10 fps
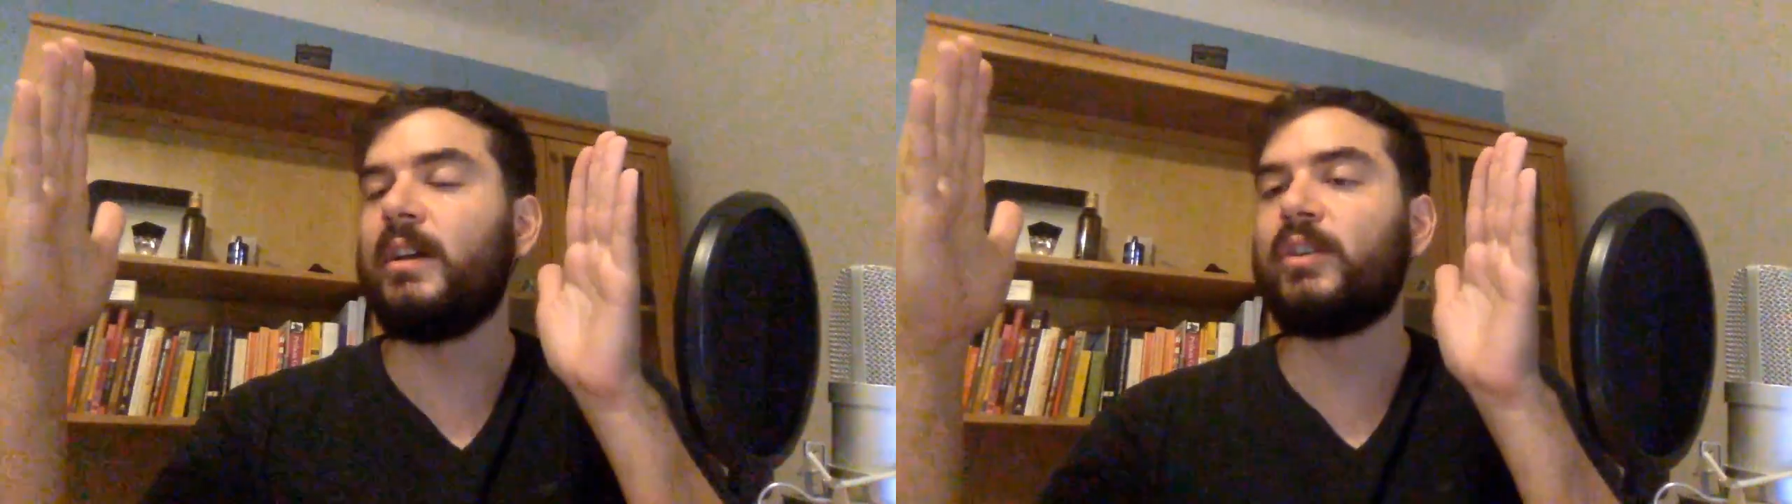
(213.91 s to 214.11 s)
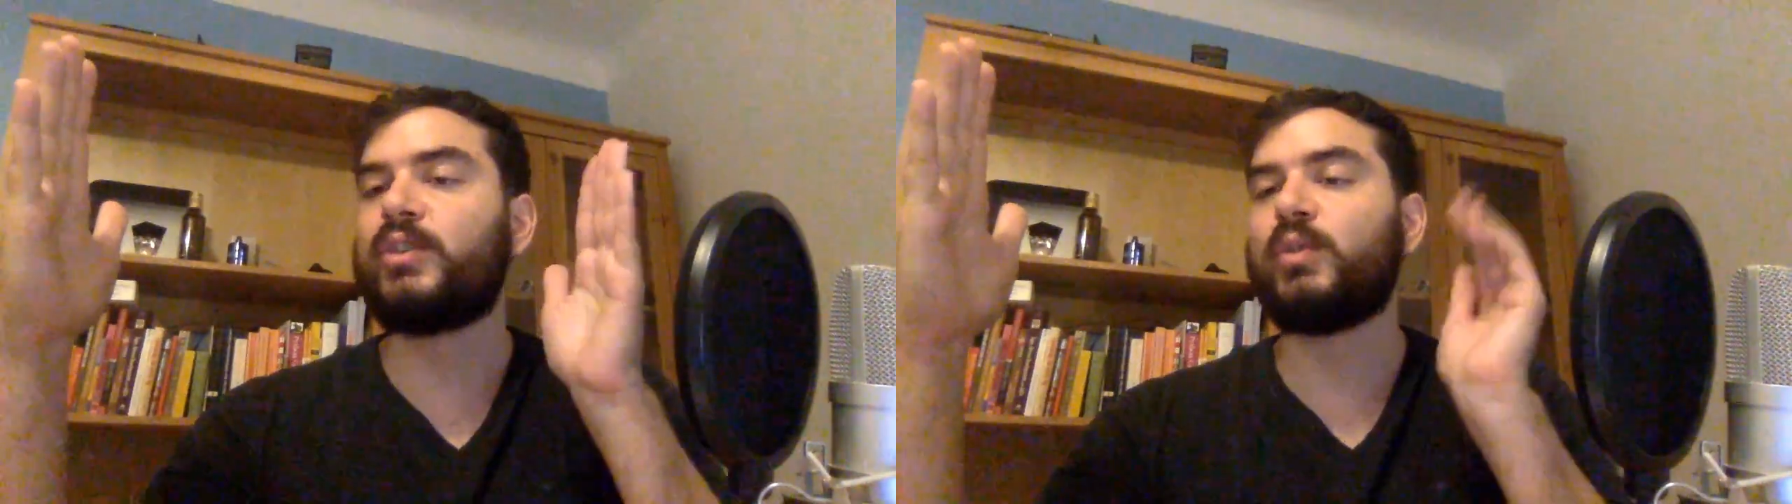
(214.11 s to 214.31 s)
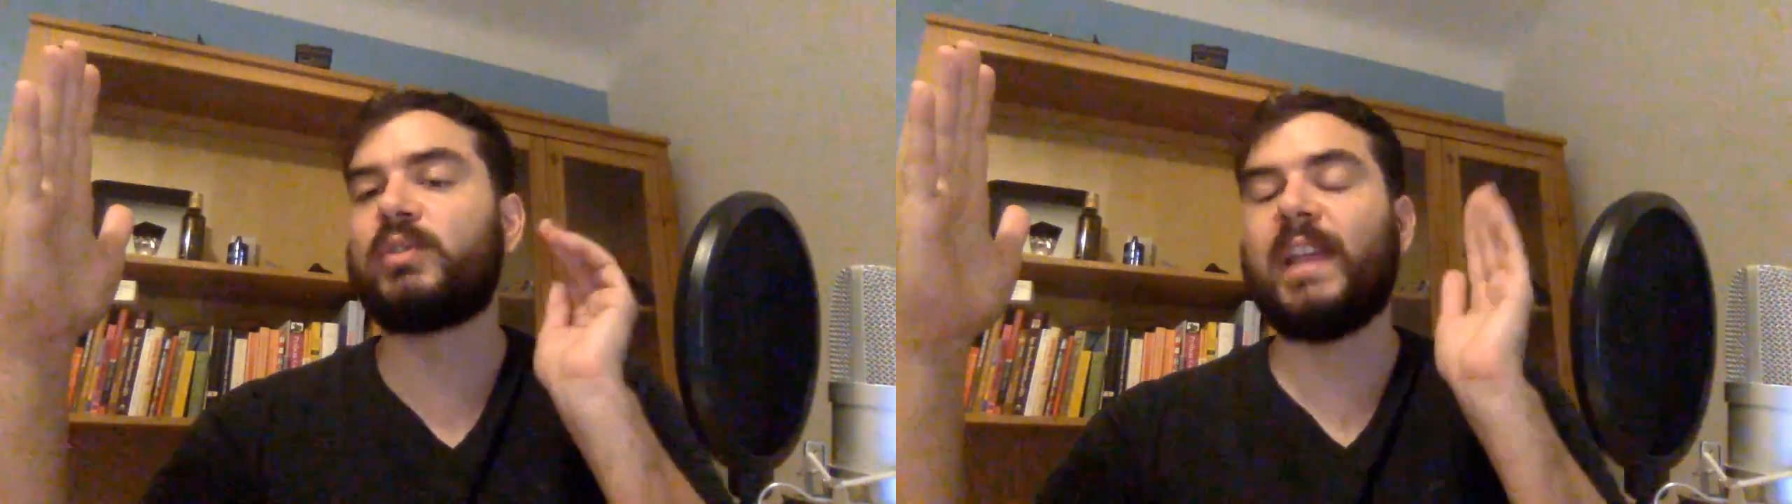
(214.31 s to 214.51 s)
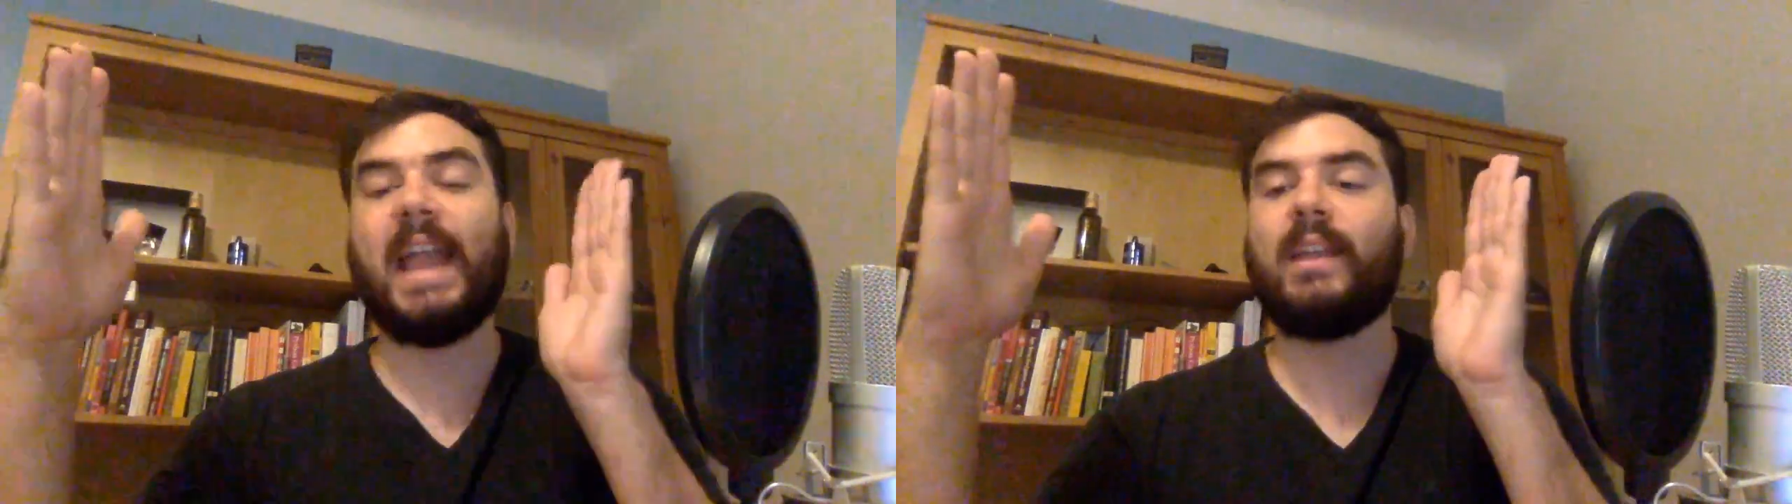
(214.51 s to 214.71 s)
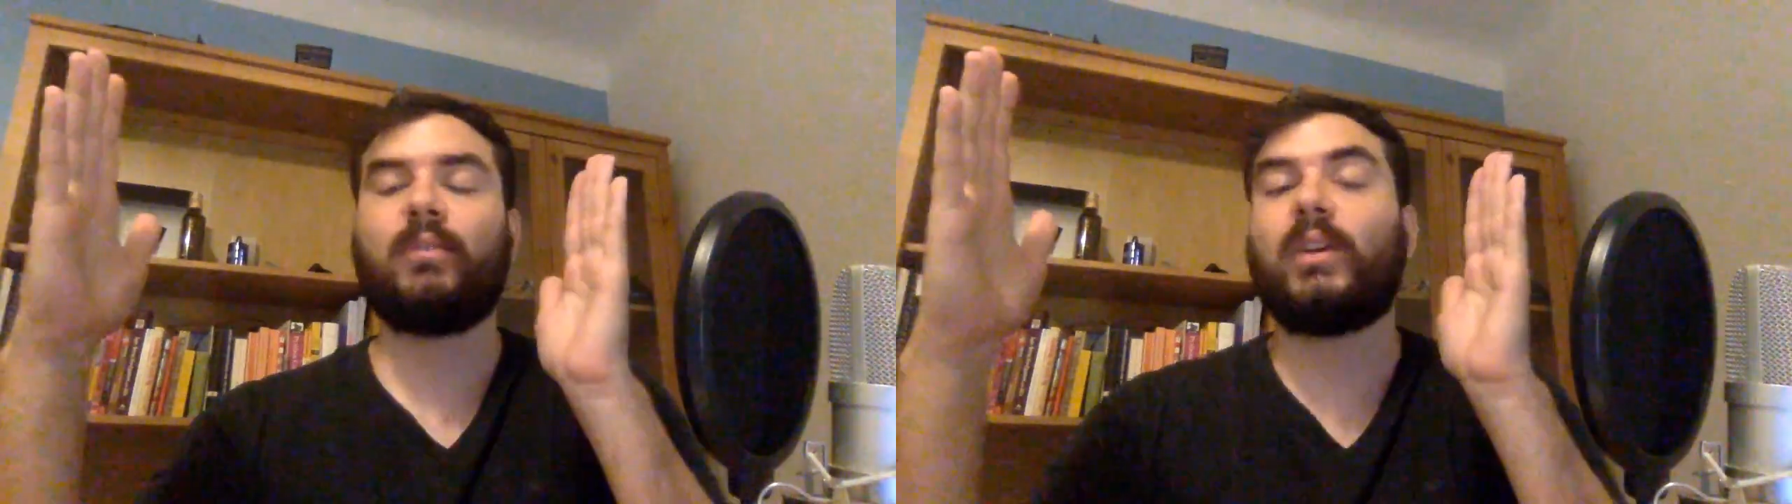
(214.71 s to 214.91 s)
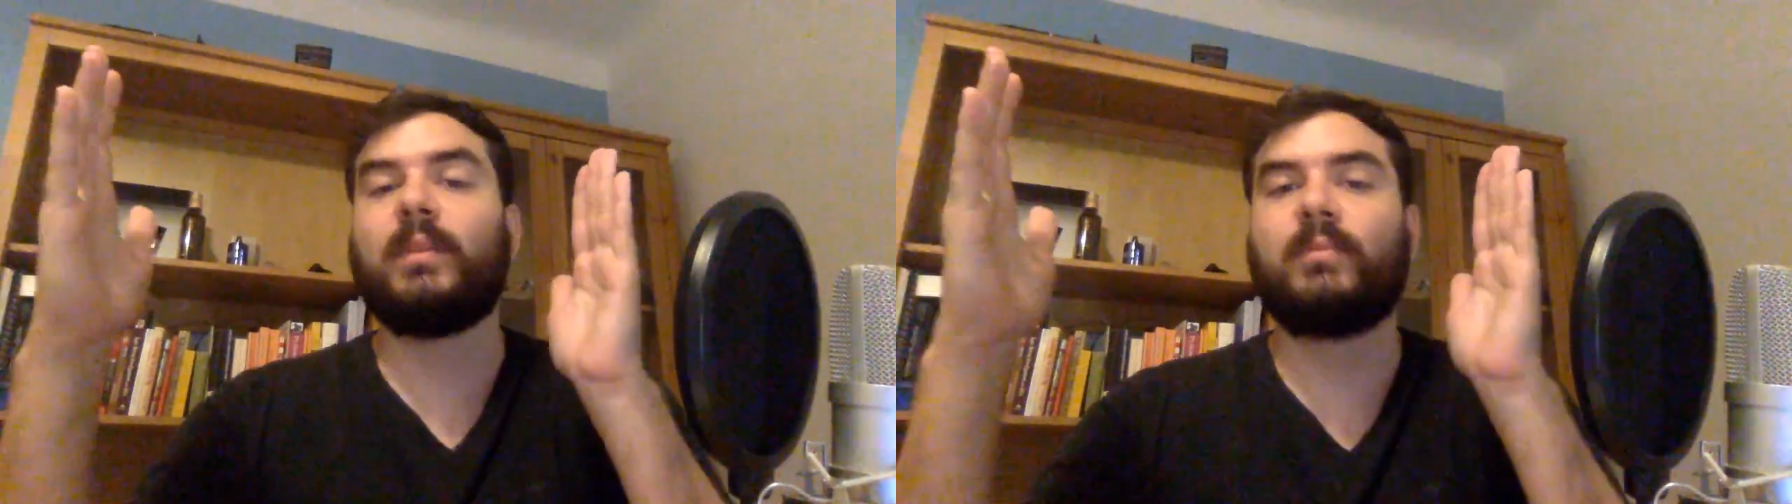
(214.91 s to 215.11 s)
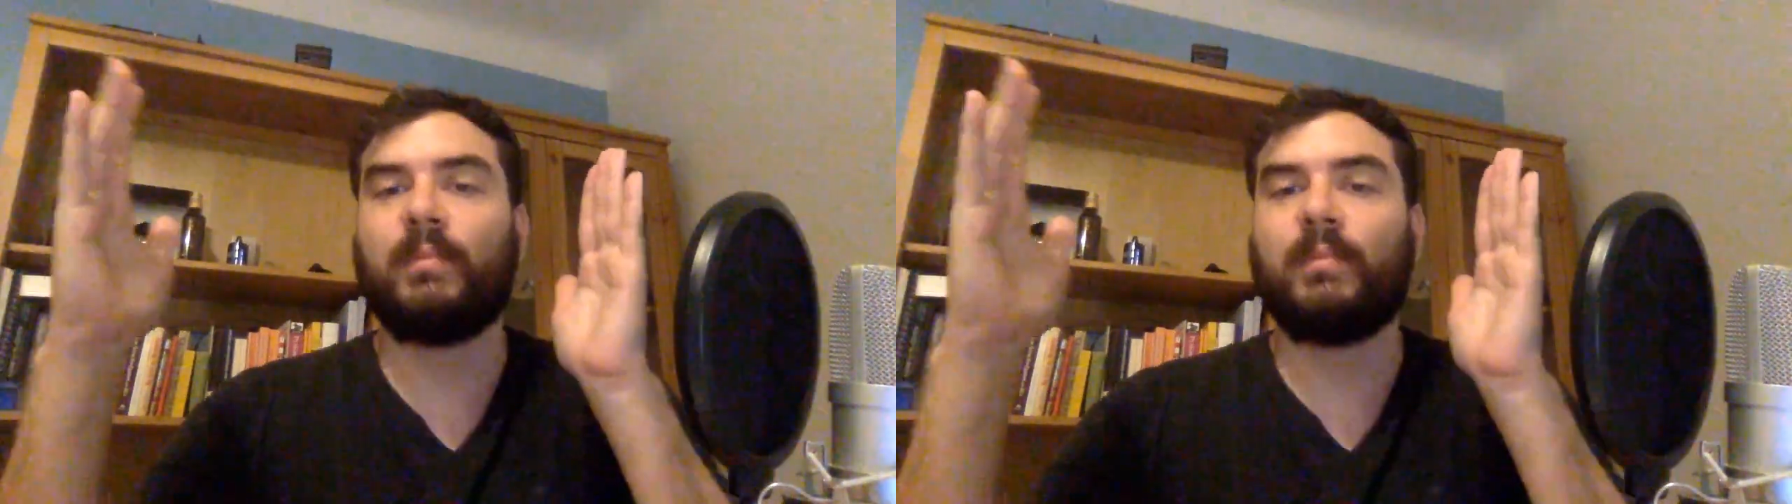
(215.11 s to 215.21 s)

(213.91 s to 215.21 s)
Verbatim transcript: You can